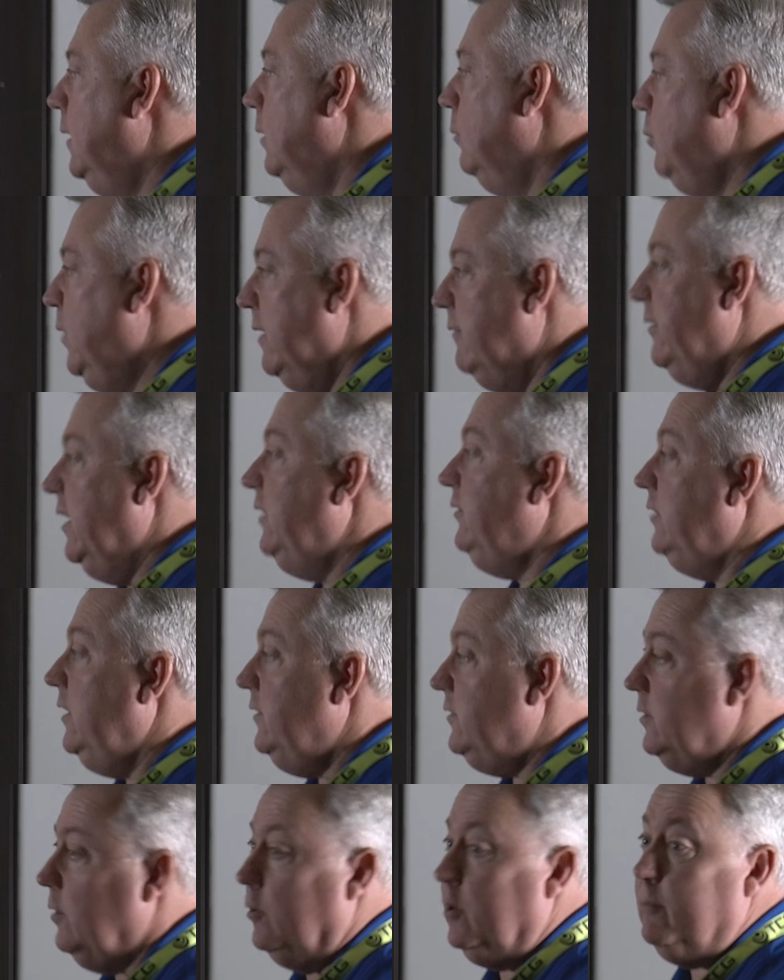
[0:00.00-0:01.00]
we eventually
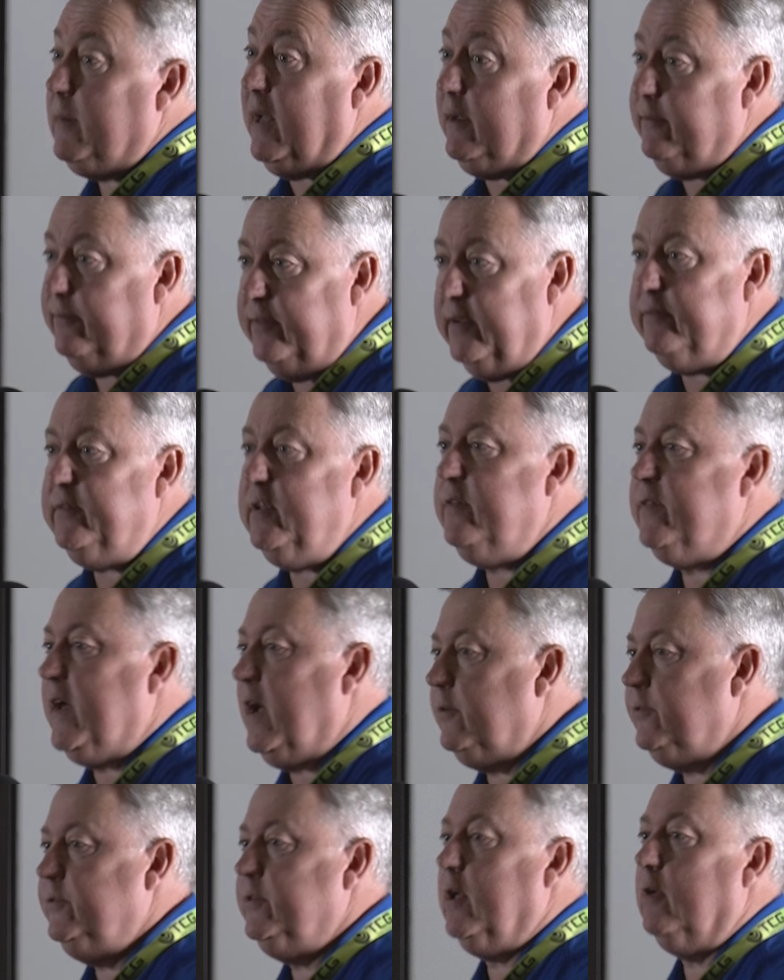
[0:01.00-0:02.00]
sold about a
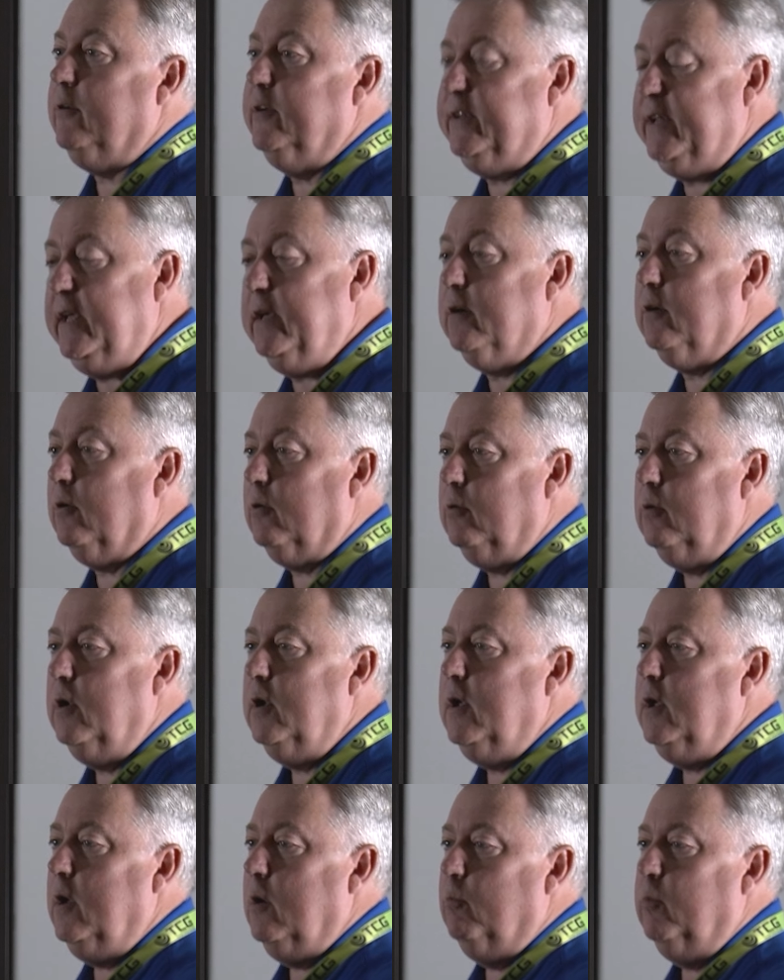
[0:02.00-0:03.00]
$50,000 deal
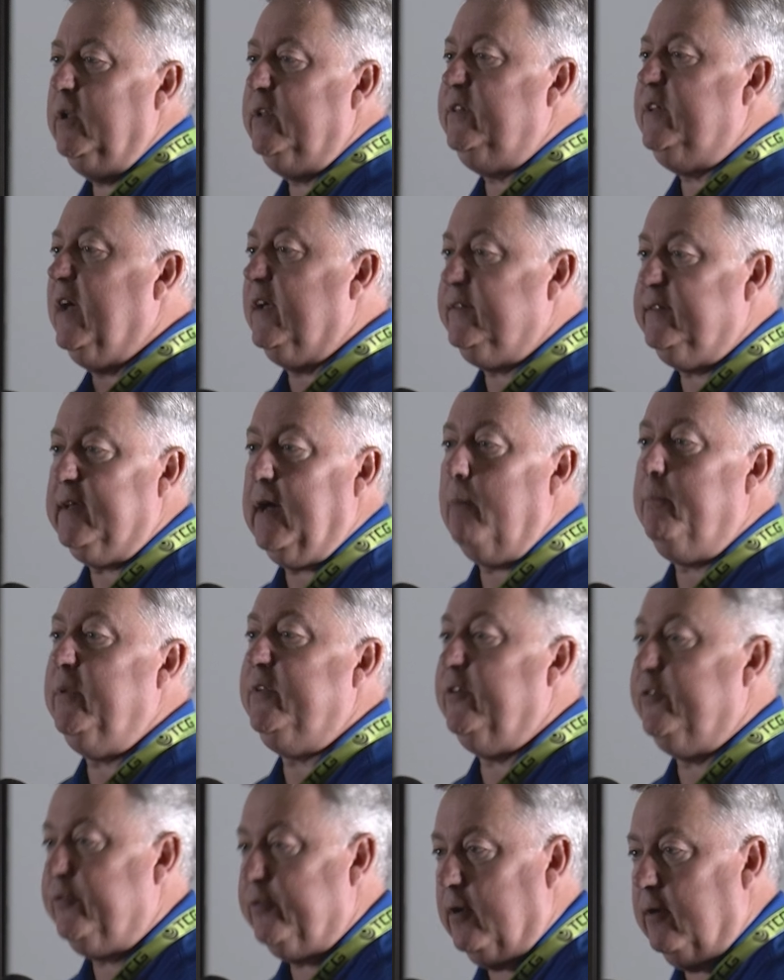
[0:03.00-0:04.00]
with desktop as
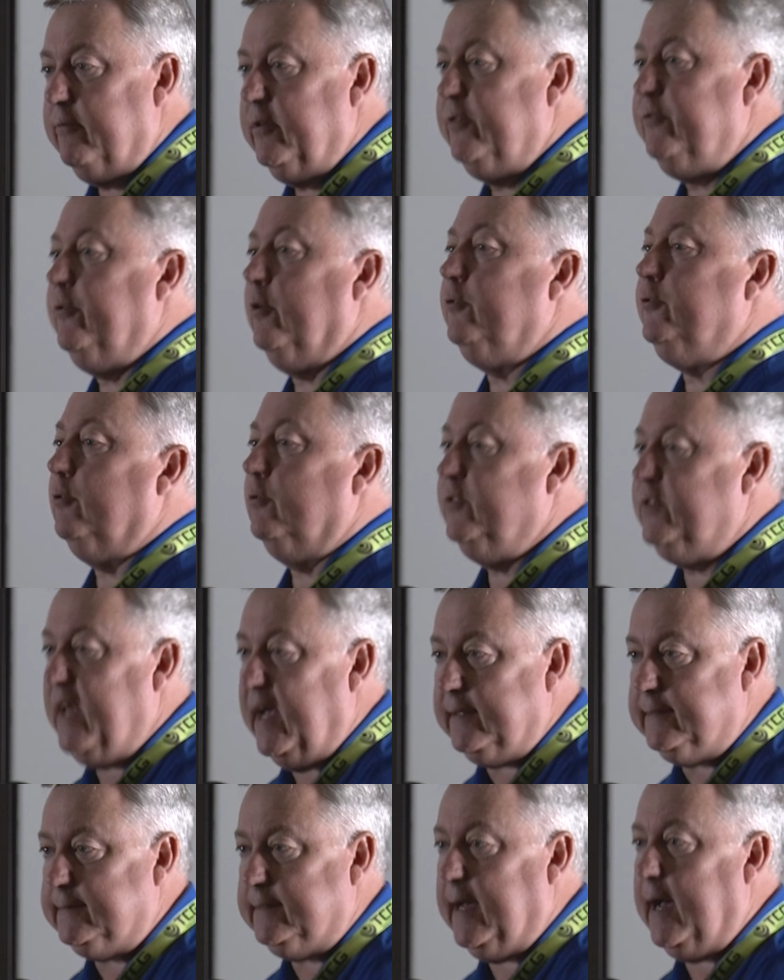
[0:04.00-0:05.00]
a service, virtual
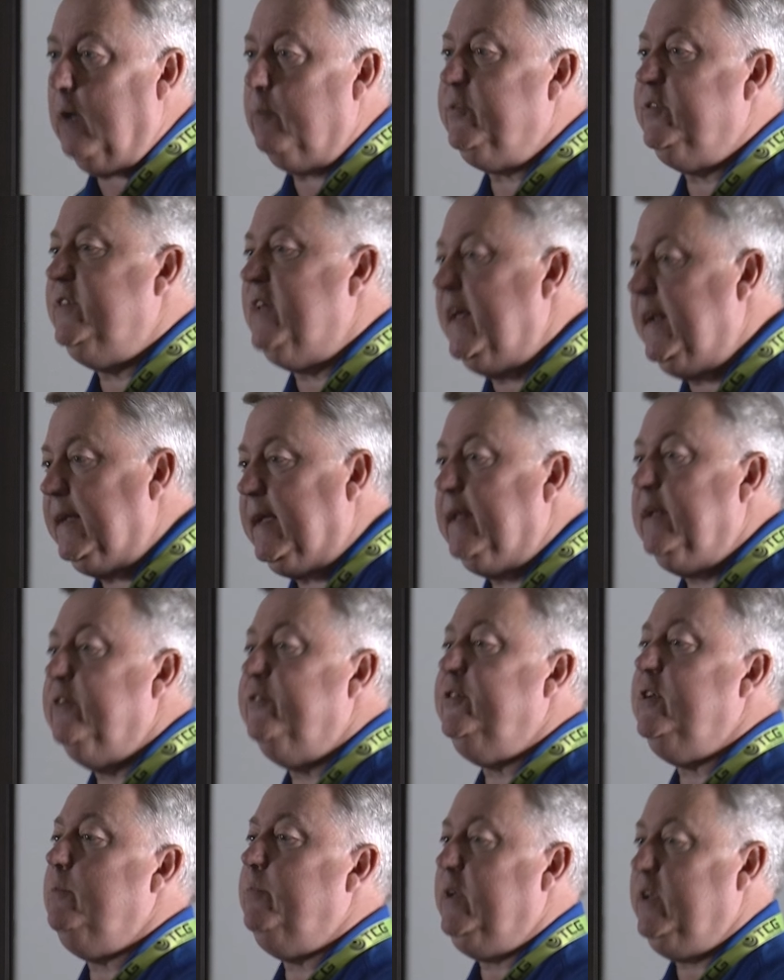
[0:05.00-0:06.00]
desktops, dedicated
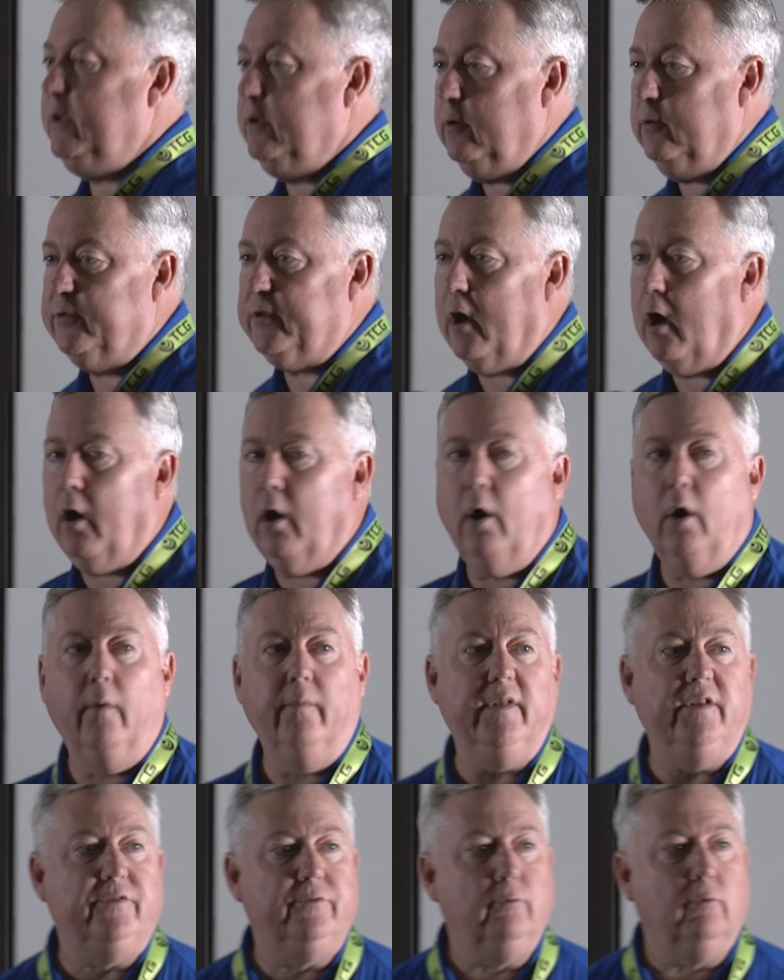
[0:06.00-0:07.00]
GPUs, all
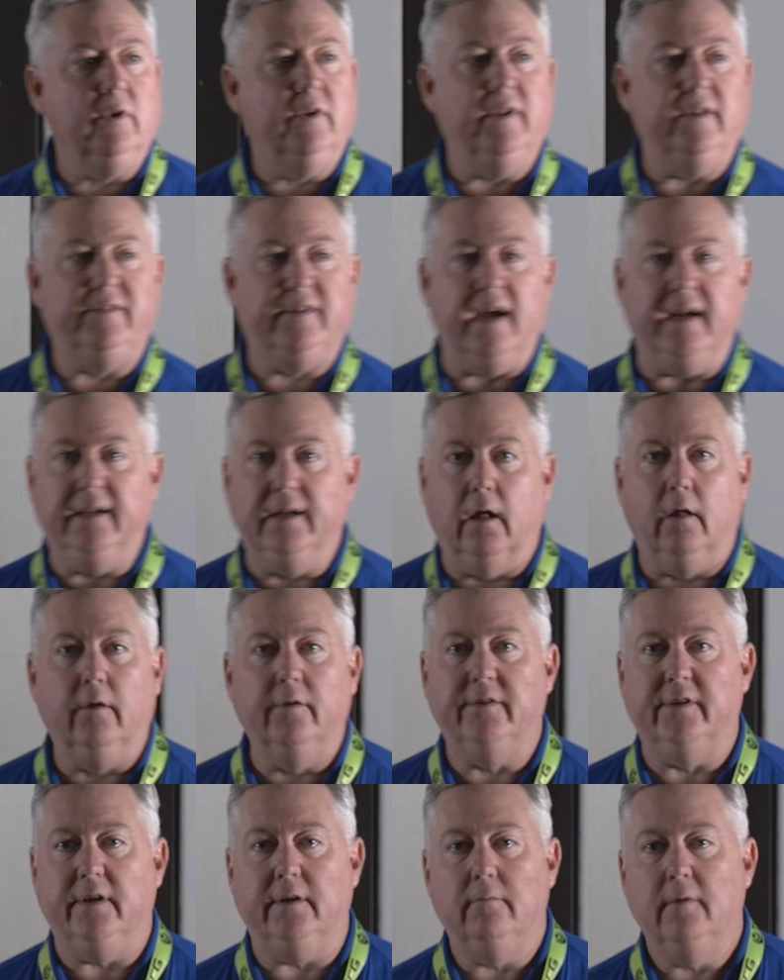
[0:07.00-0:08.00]
this sort of
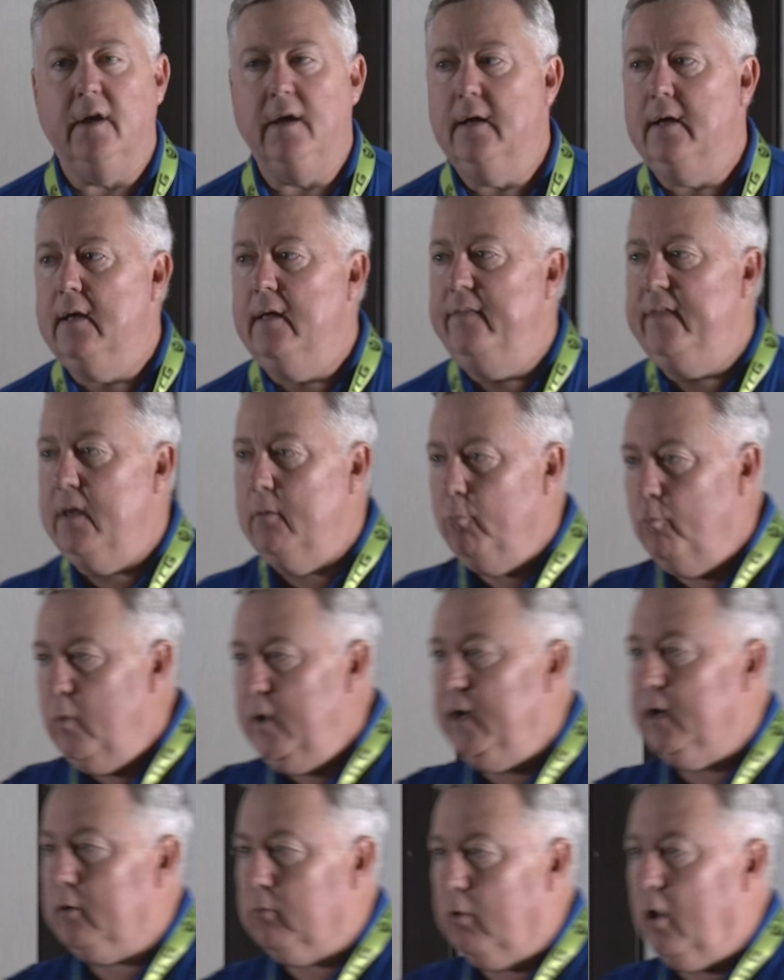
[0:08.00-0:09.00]
technology that
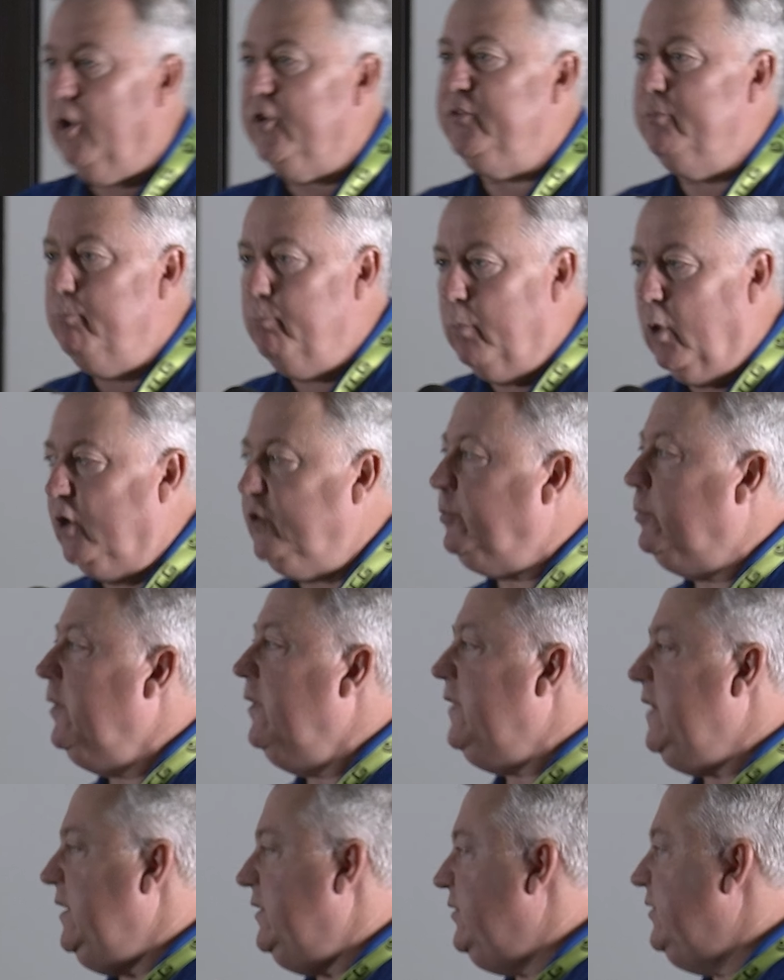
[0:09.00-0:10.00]
went across multiple
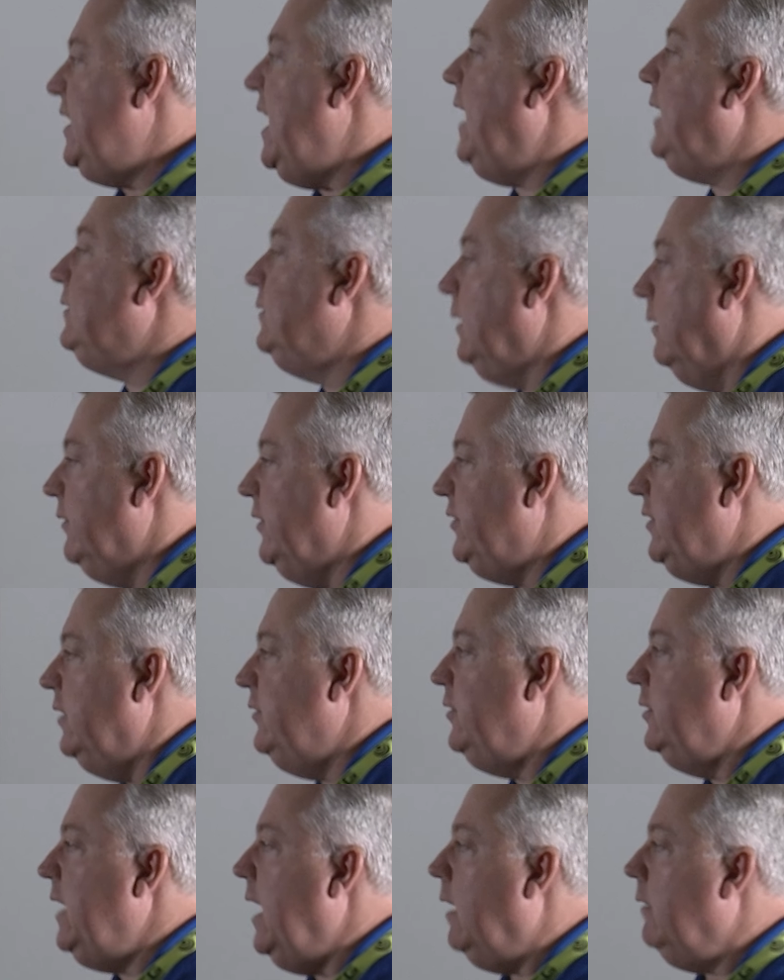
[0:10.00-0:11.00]
of these stacks all of a sudden.
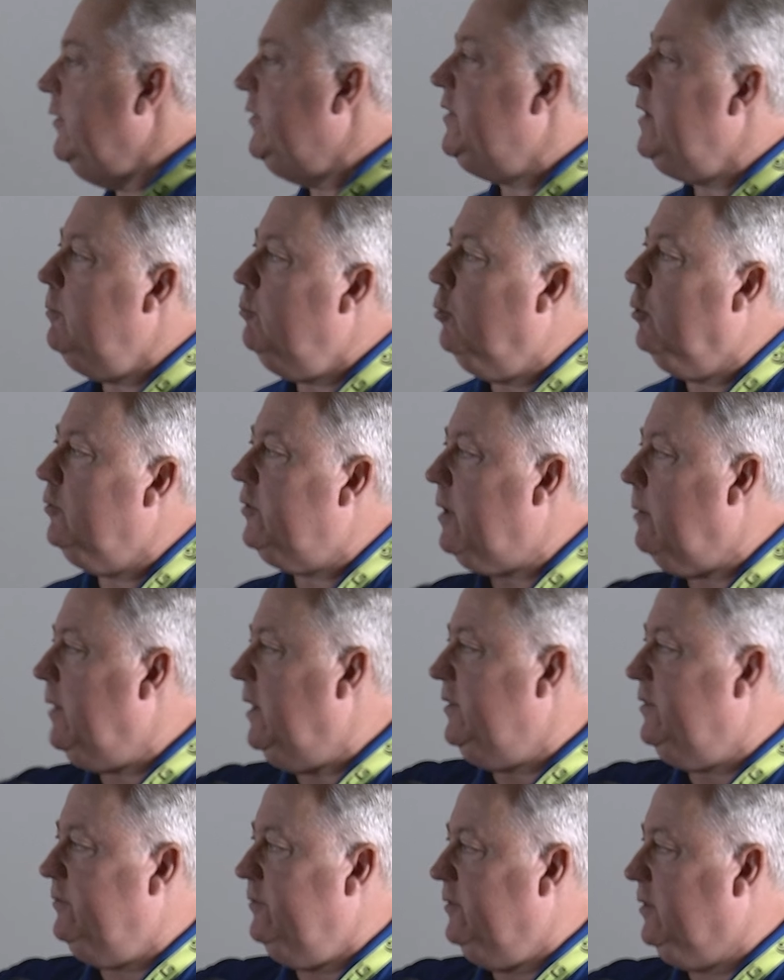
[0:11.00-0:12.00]
So now all of a sudden we're talking
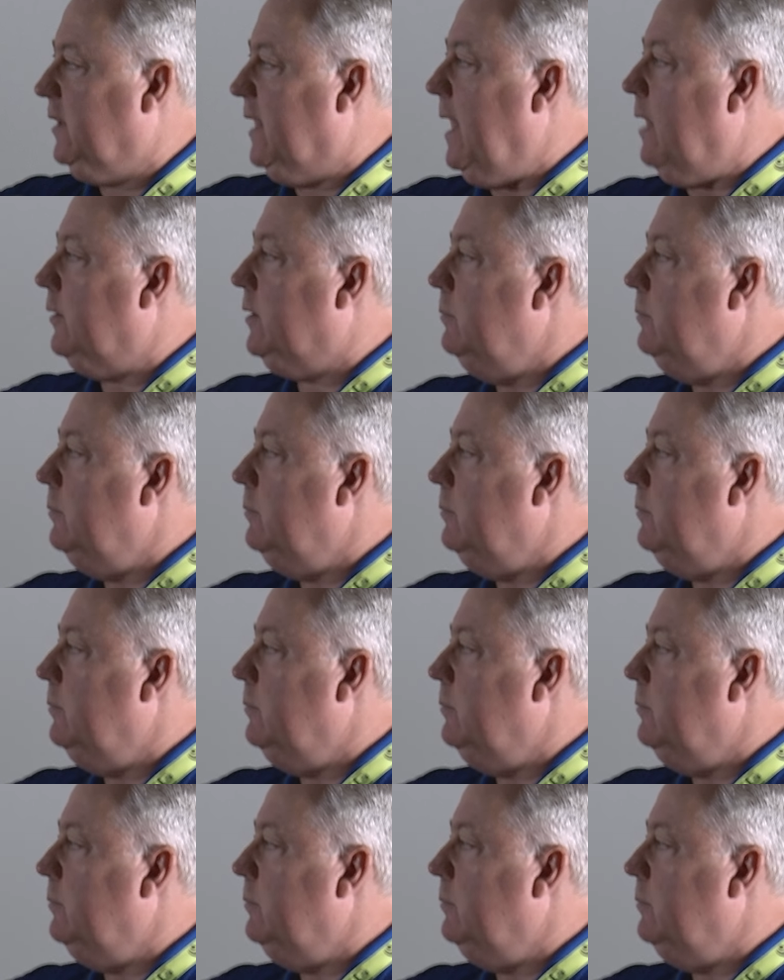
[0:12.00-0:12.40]
about cloud